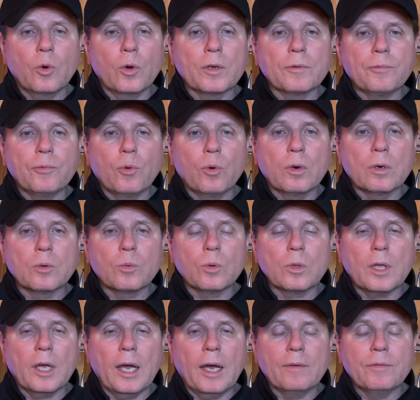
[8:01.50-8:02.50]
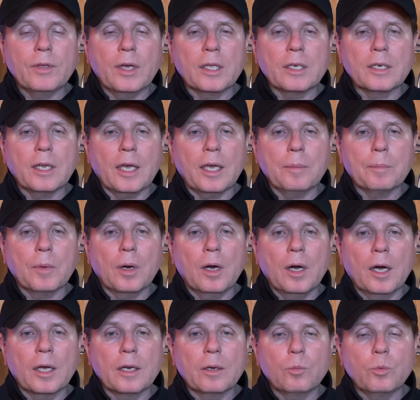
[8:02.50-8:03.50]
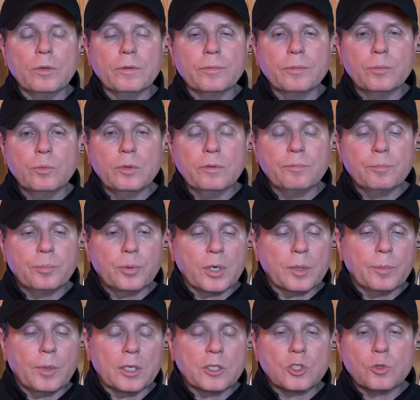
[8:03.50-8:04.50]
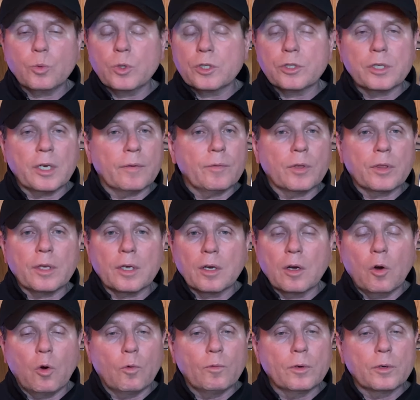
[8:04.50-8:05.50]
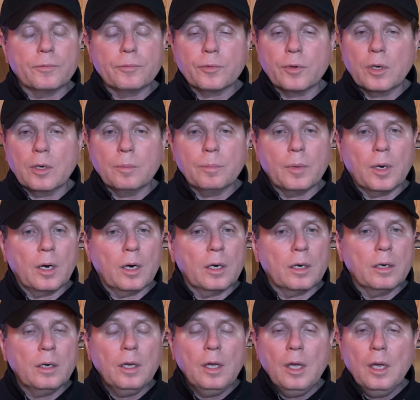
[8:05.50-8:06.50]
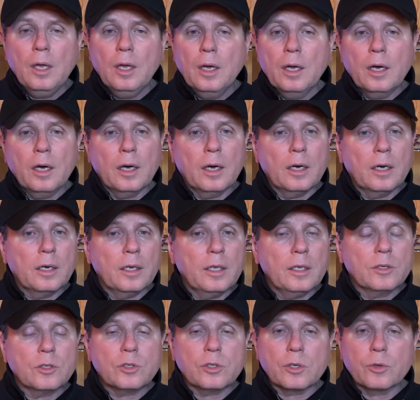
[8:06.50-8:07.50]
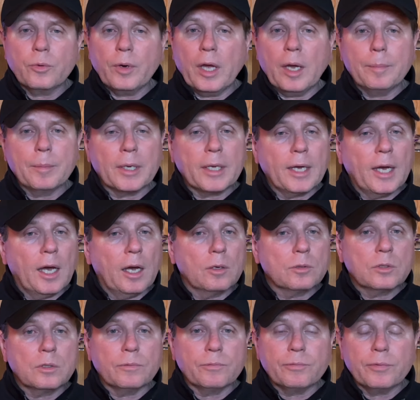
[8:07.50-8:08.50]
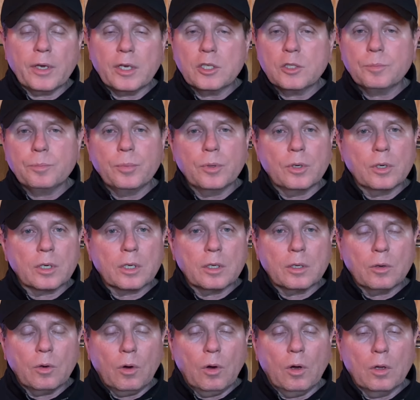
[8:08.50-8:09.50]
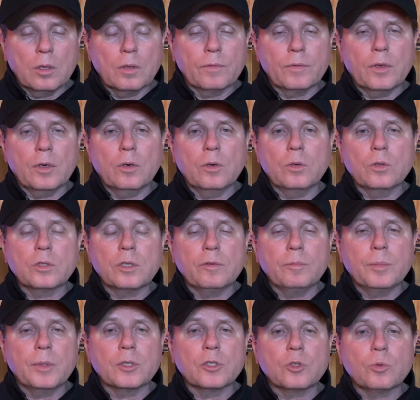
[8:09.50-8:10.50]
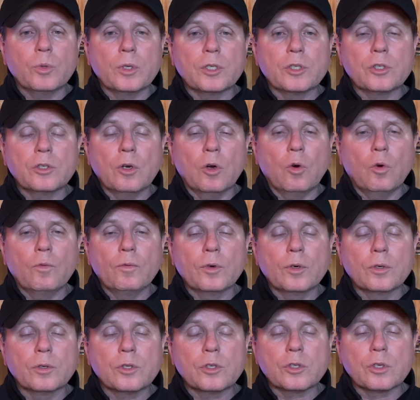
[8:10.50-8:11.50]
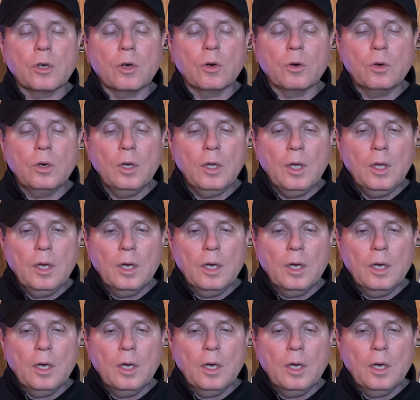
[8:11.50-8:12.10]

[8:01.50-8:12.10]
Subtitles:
going forward will have that name on it. We've pretty much switched everything over from our Instagram account to Facebook, and all of those have been switched over. So